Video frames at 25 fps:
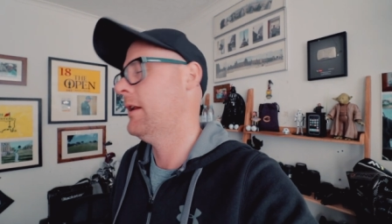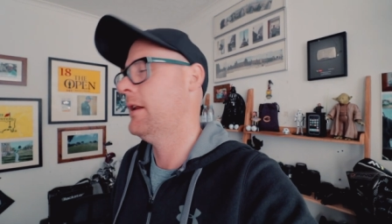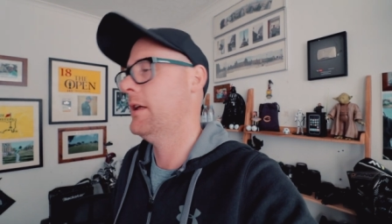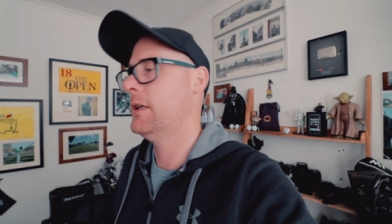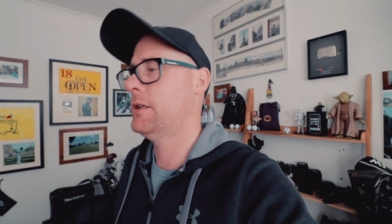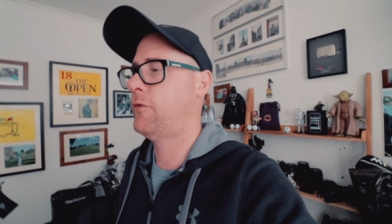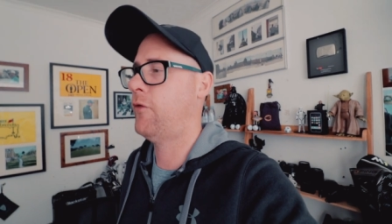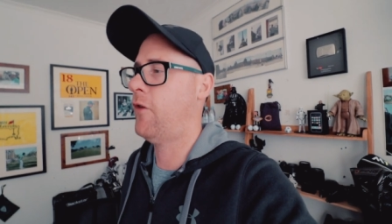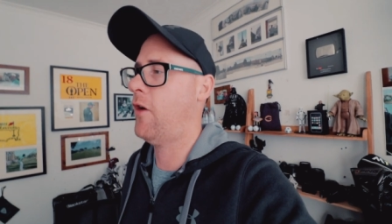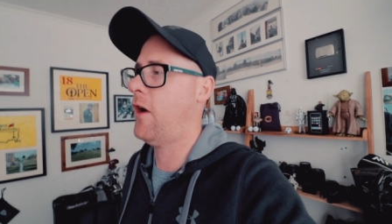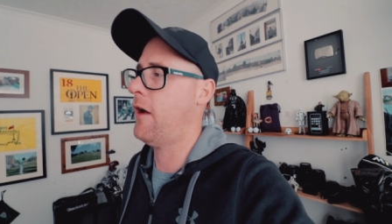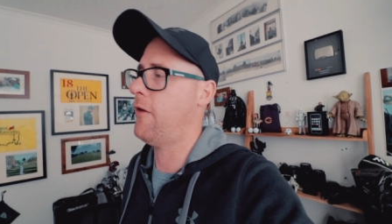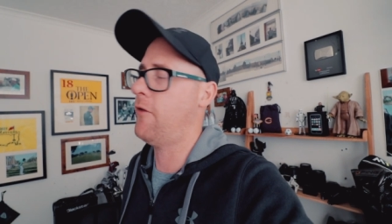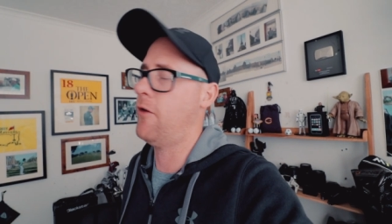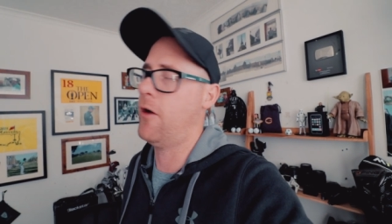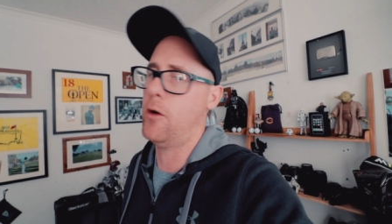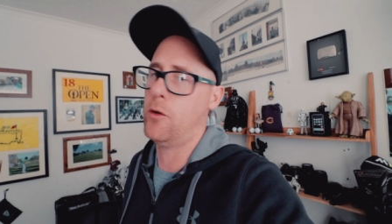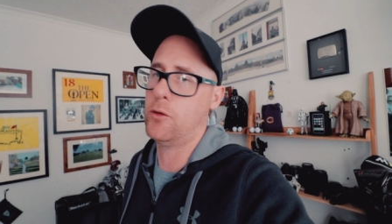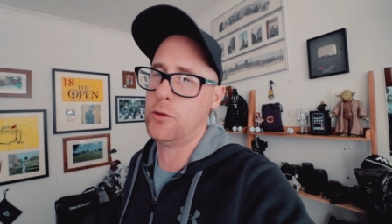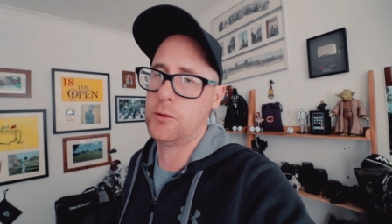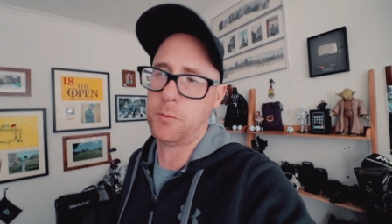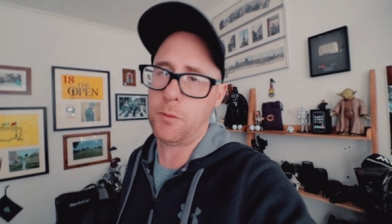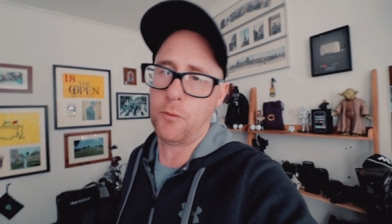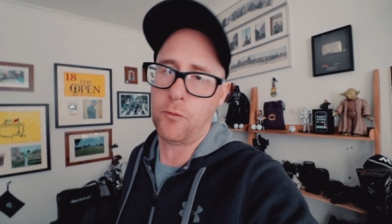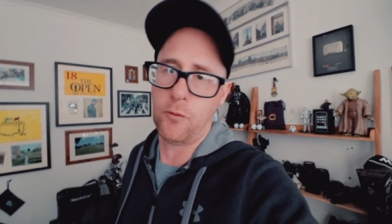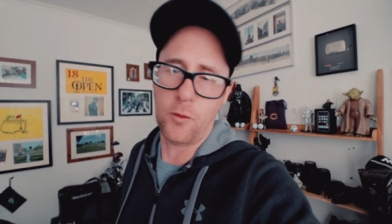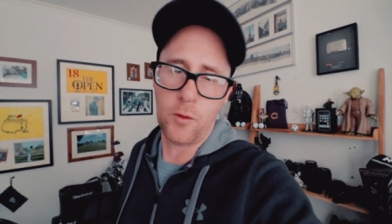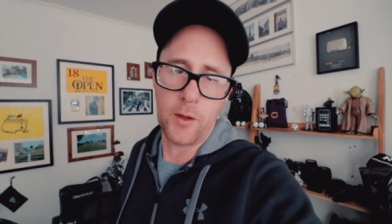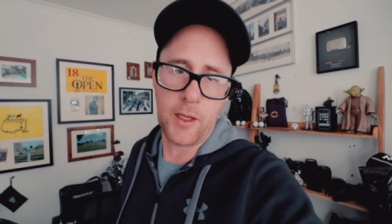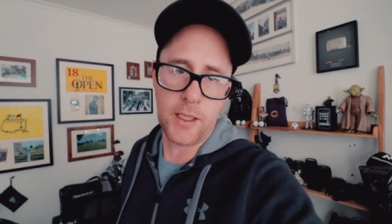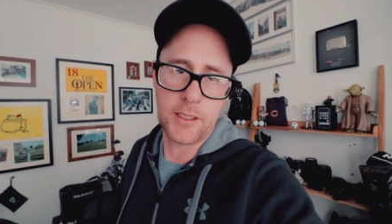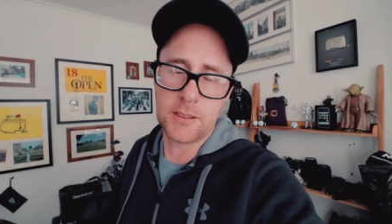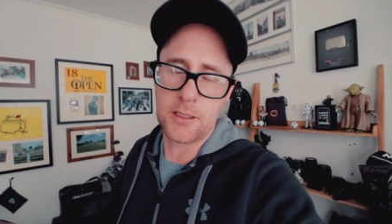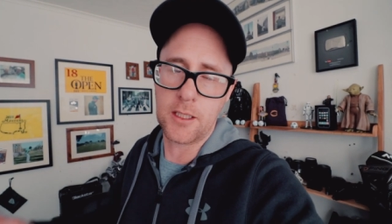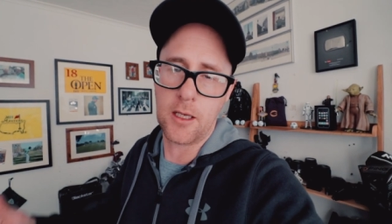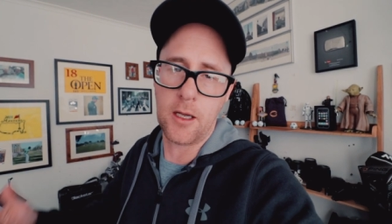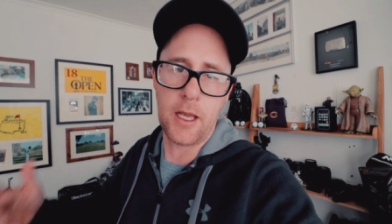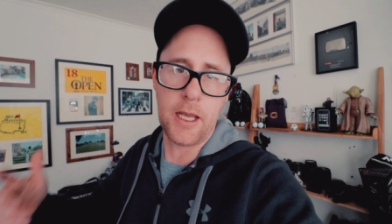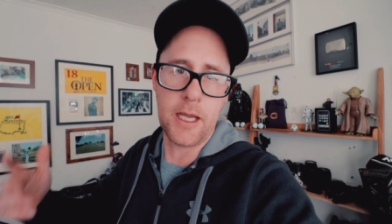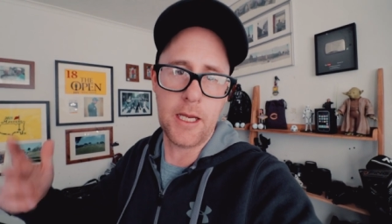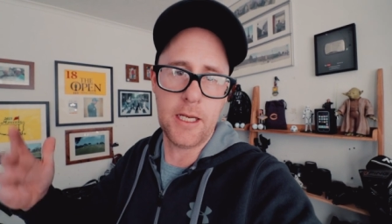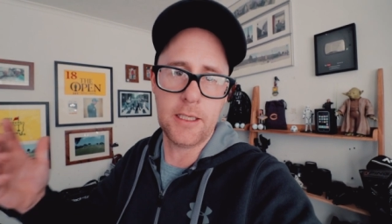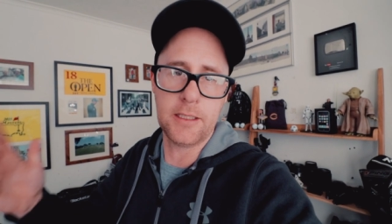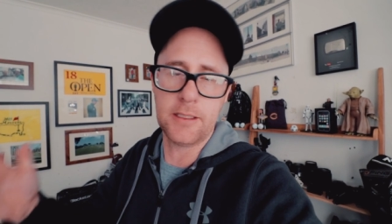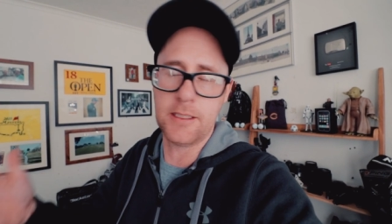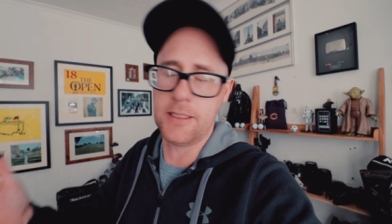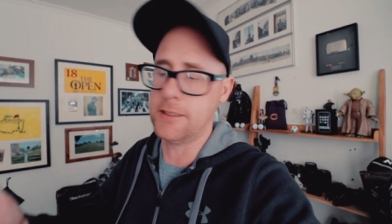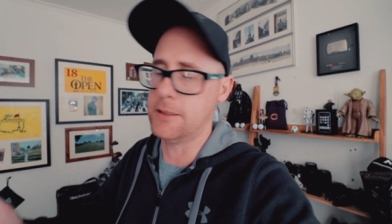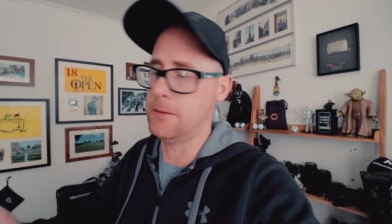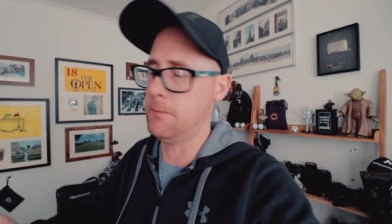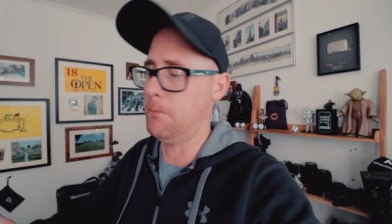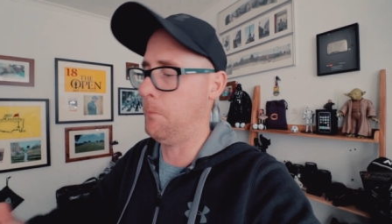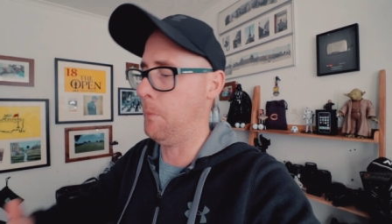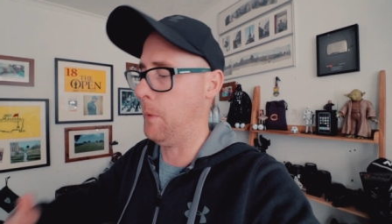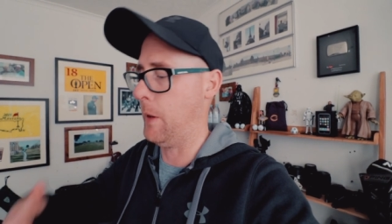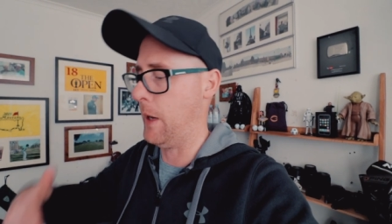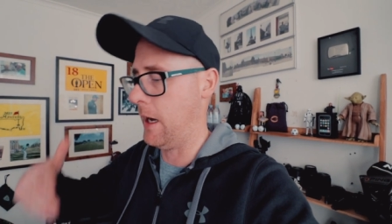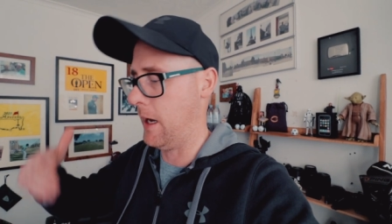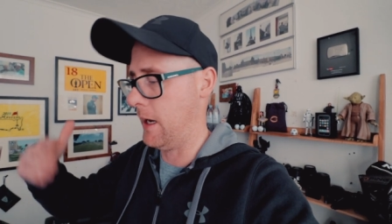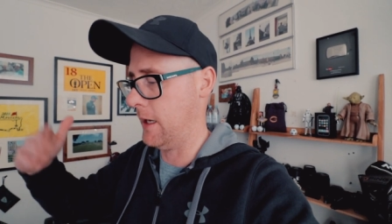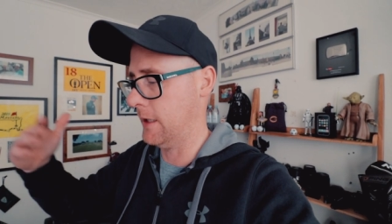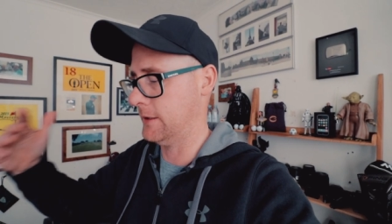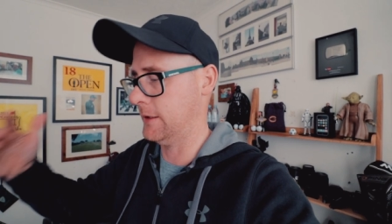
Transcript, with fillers: There's five holes before they start hitting a decent part